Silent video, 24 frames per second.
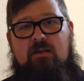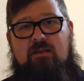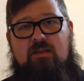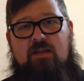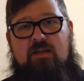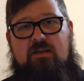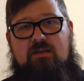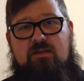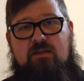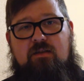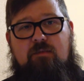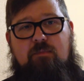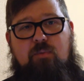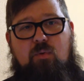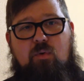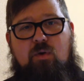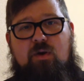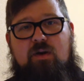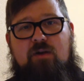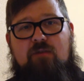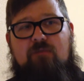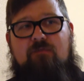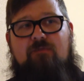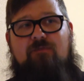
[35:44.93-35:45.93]
that to the
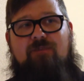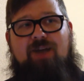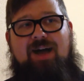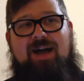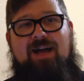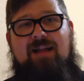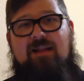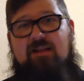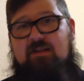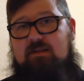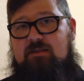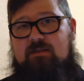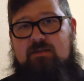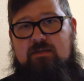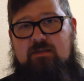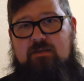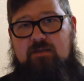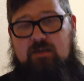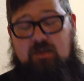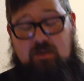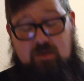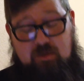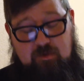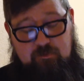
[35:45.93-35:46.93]
point of
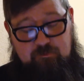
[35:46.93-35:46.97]
violence.